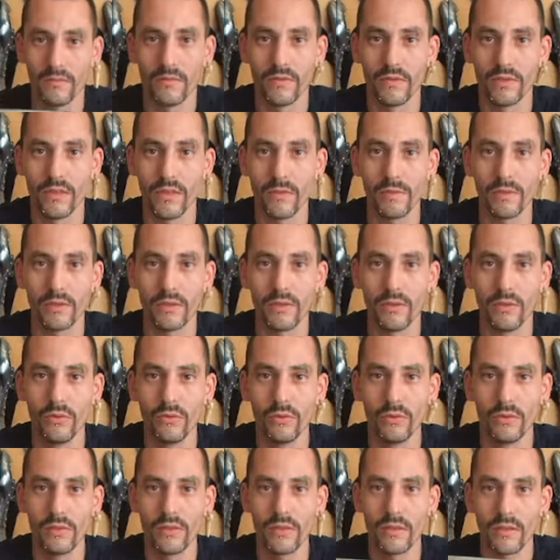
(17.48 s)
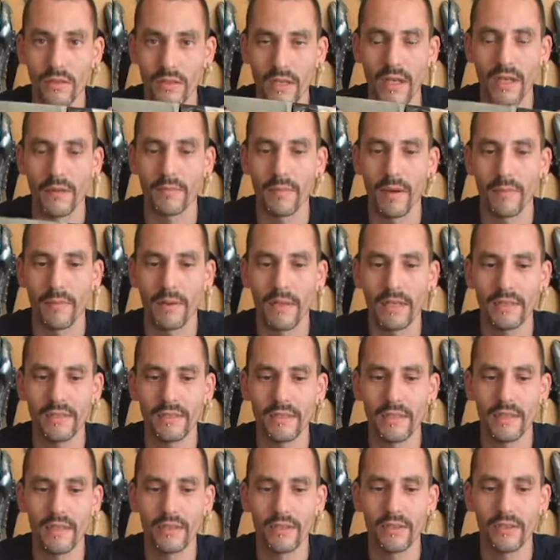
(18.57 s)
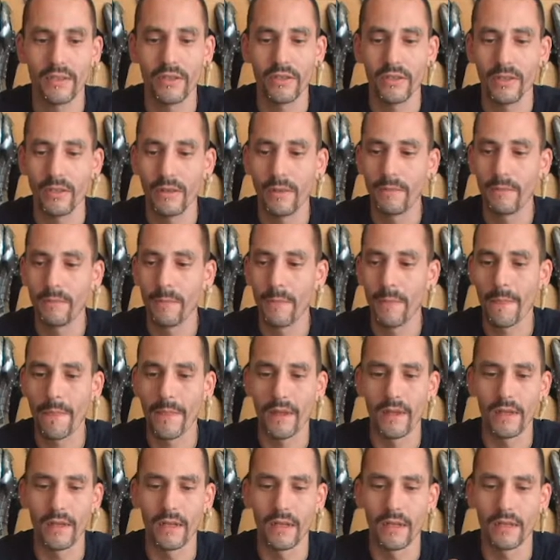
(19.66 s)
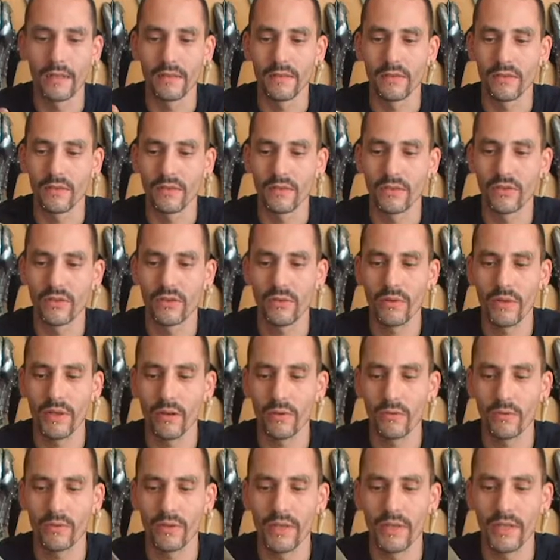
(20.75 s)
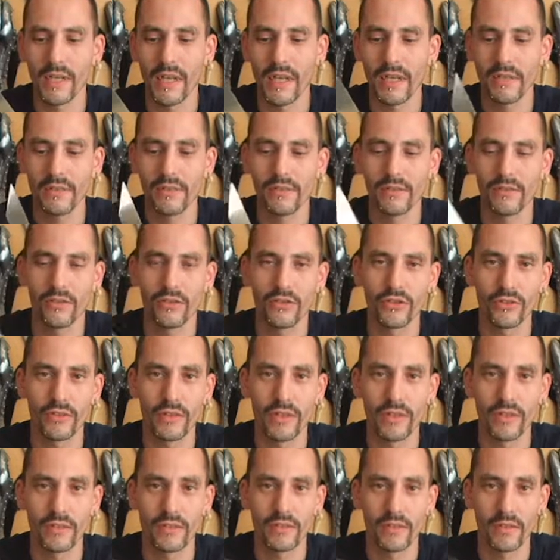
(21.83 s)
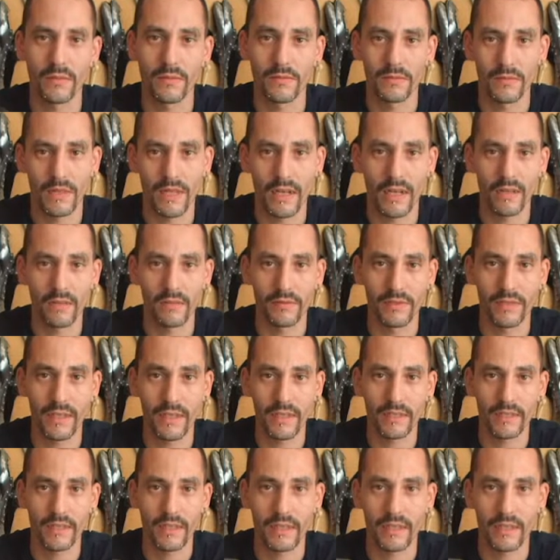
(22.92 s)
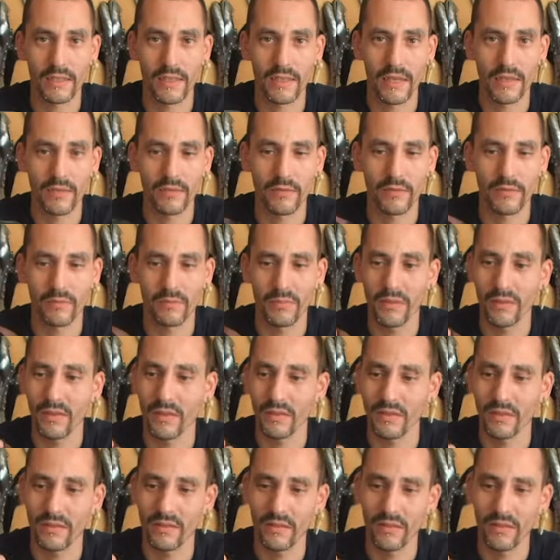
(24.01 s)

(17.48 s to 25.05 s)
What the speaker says: simple tools and my belt sander, and turned out pretty nice. Should get some kind of a tactical knife, but